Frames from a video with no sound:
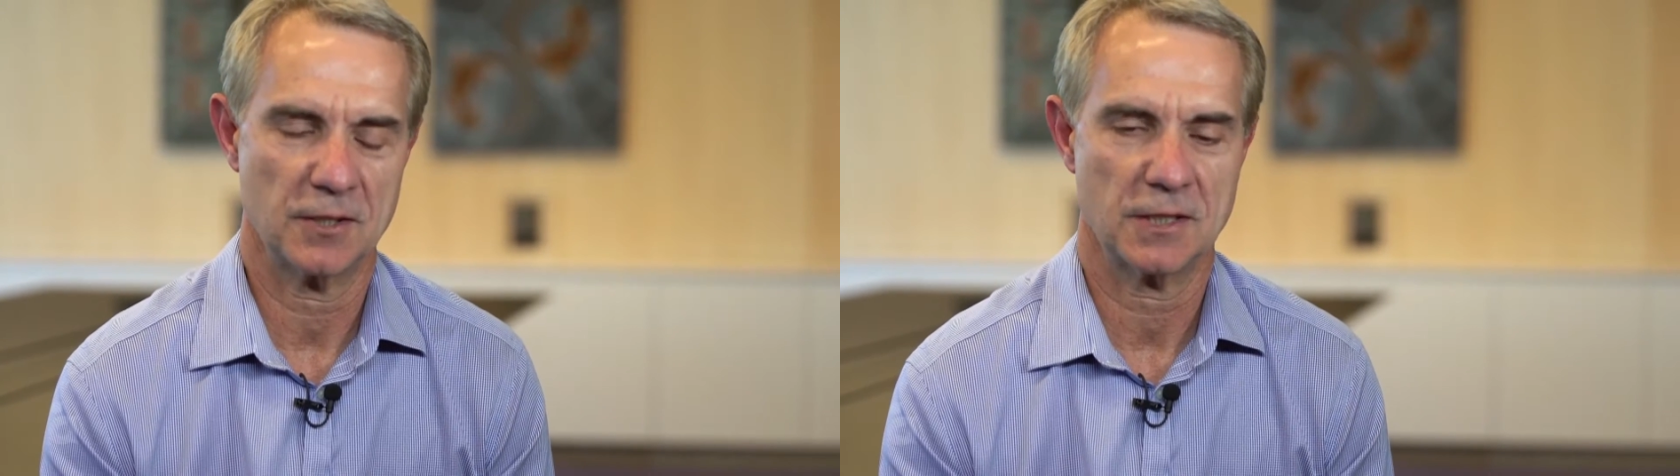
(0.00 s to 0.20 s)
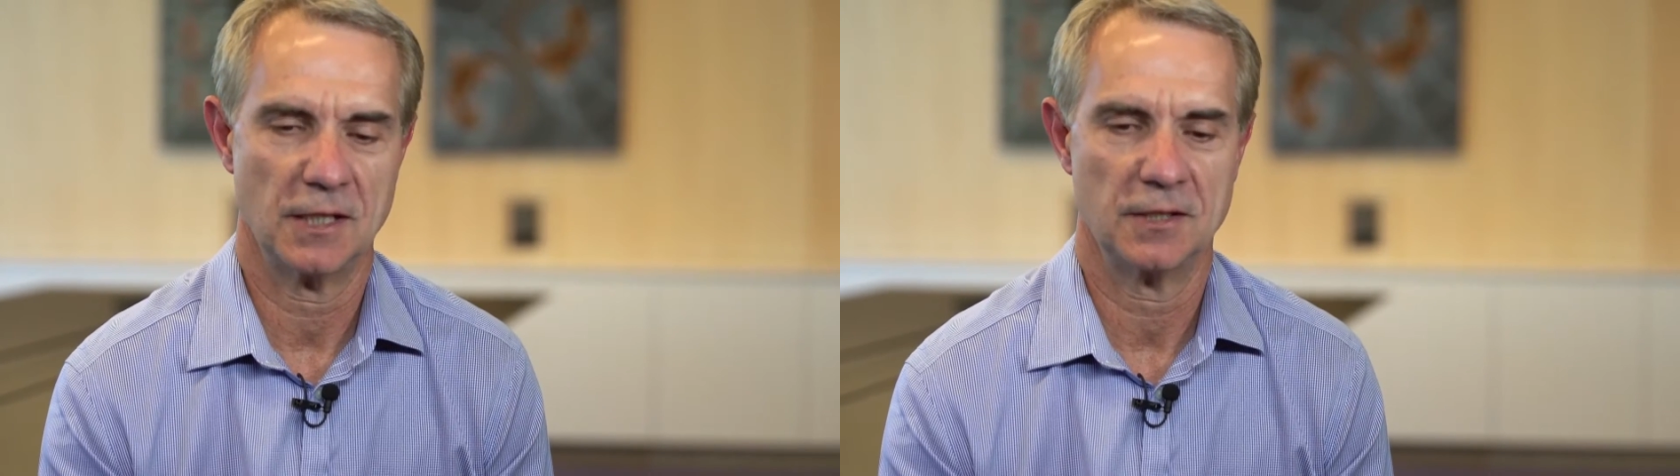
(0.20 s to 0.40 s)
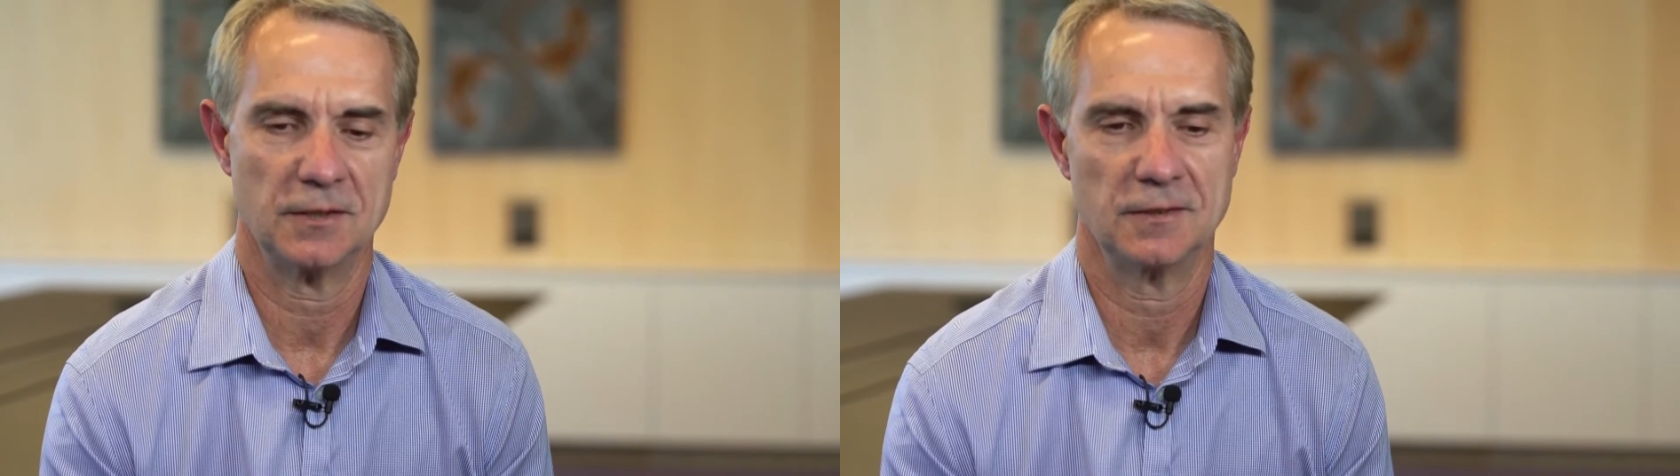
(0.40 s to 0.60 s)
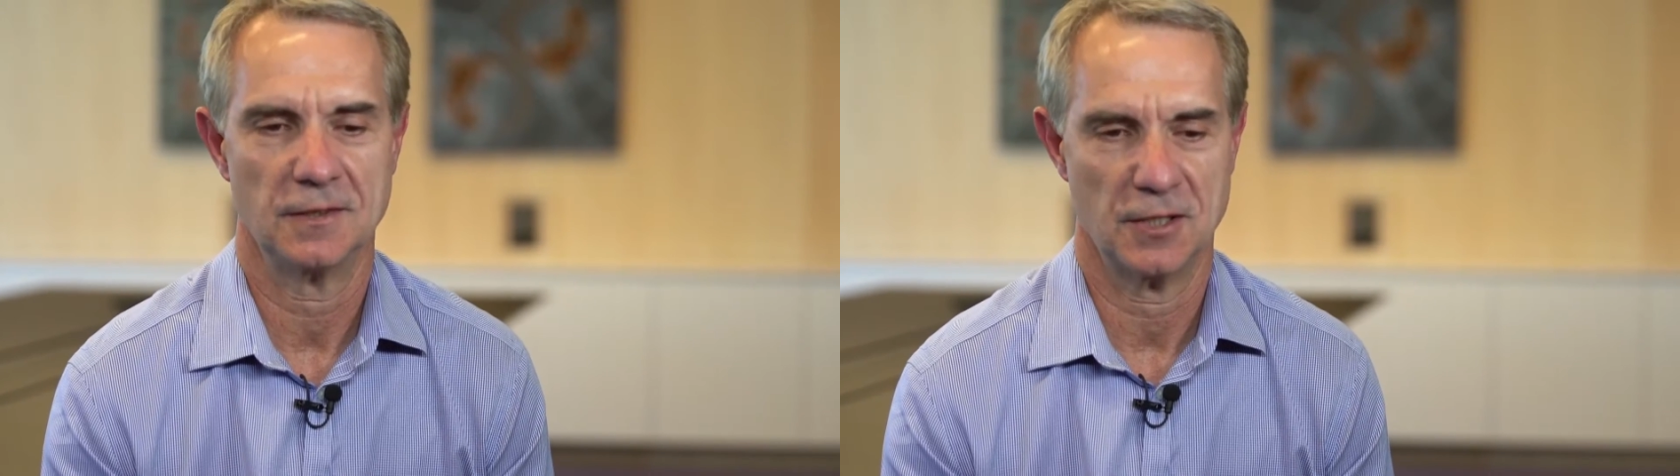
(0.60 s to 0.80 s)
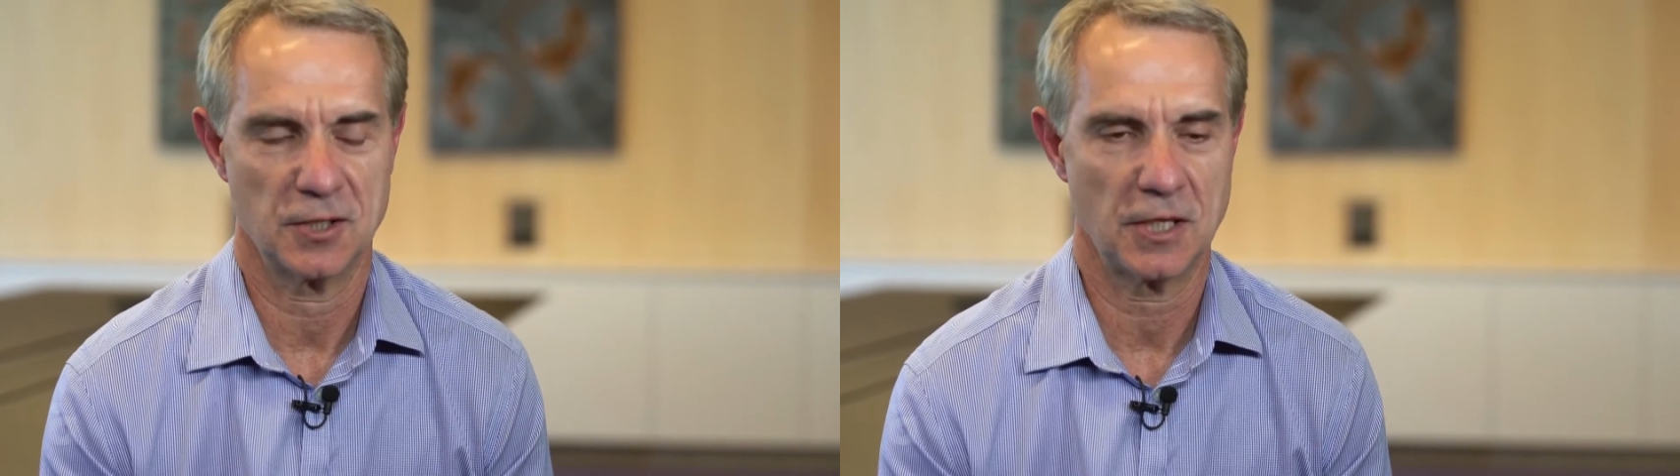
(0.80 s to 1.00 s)
station,
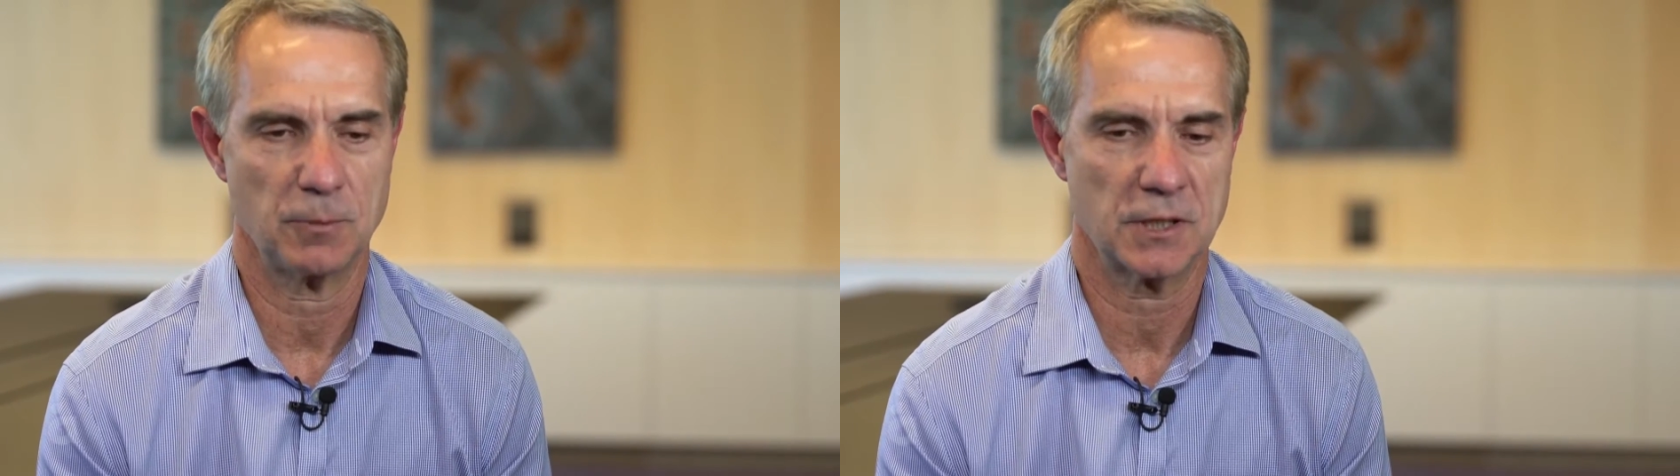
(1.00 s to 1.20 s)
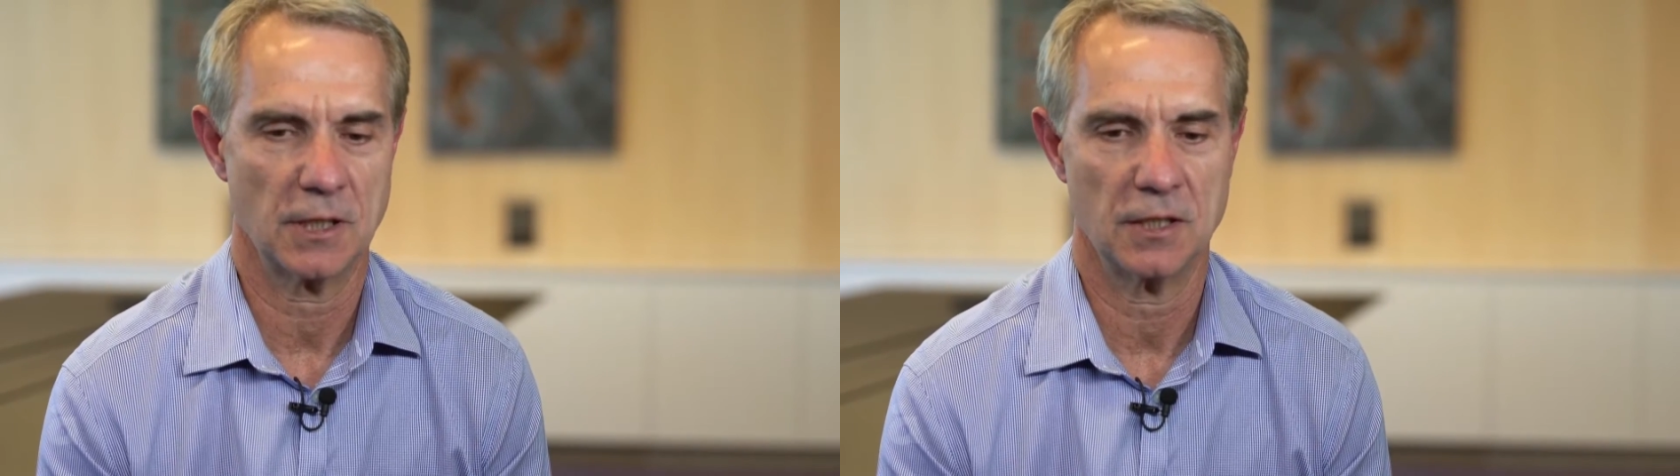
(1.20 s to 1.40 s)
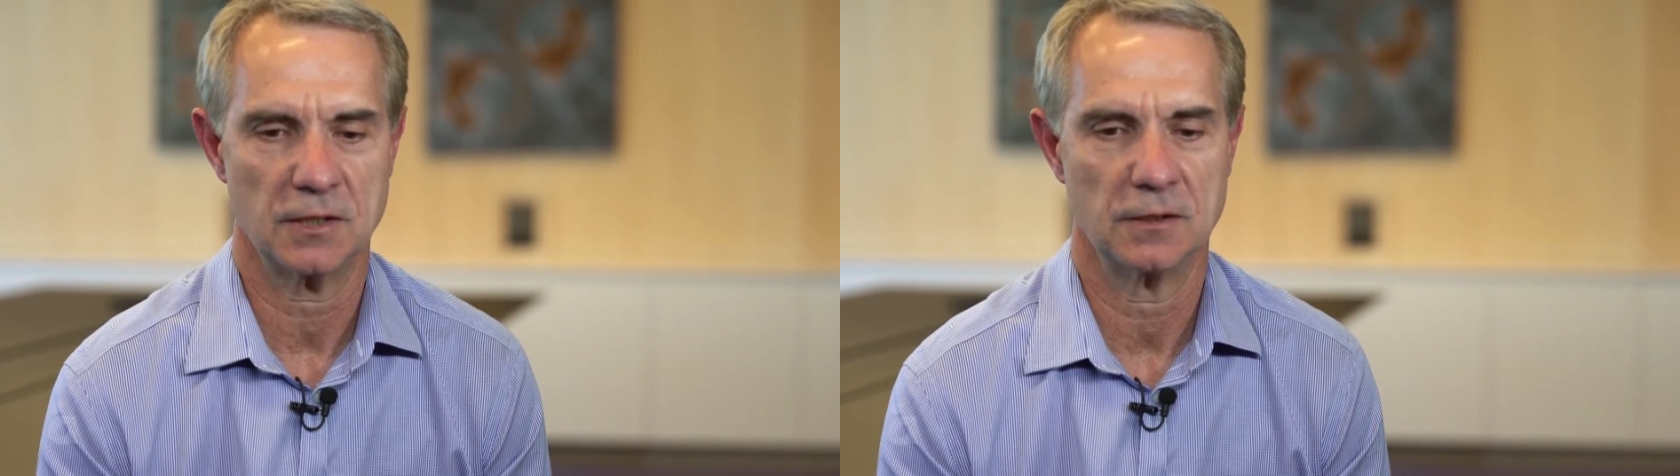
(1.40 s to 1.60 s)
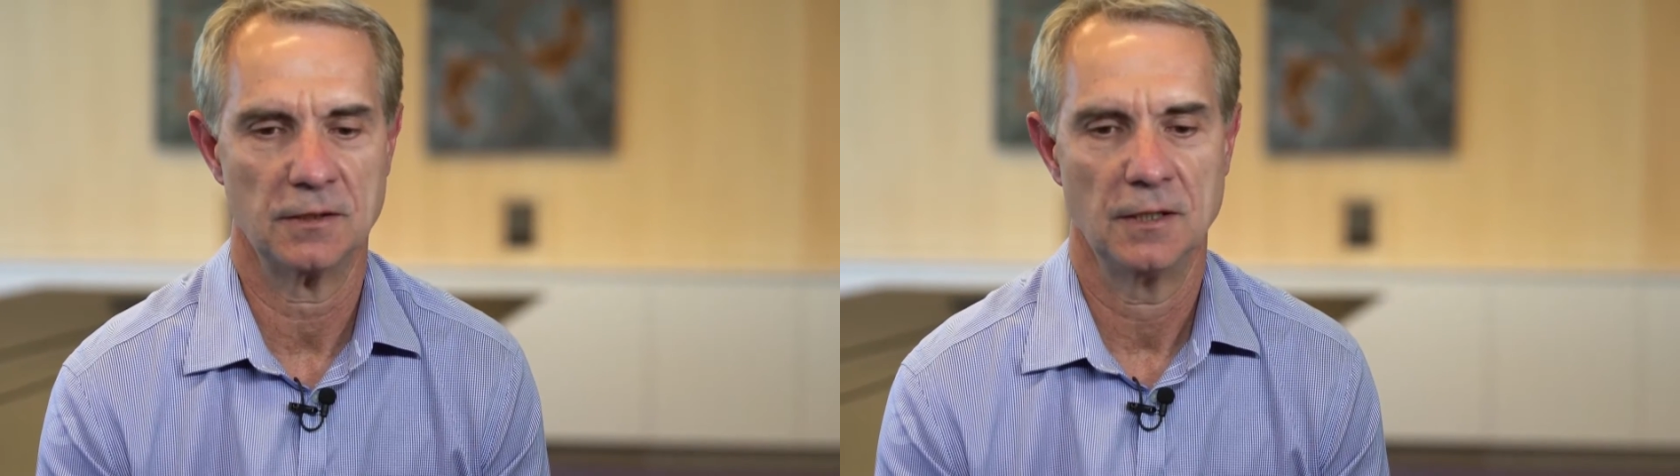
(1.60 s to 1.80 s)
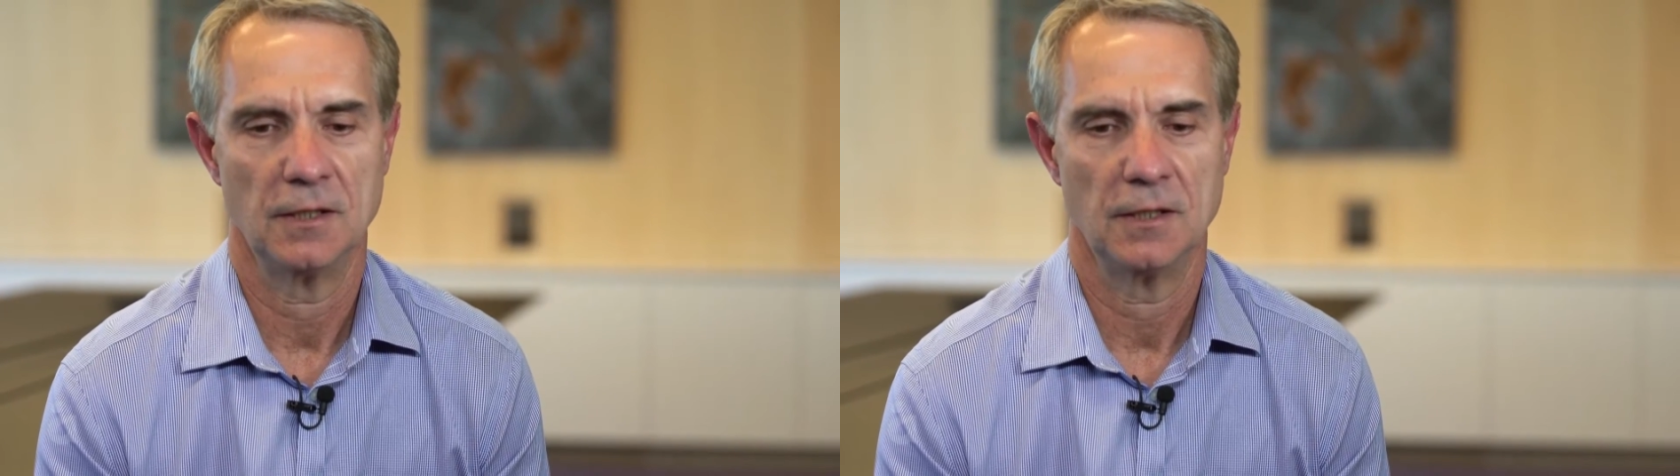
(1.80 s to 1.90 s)
in a substation,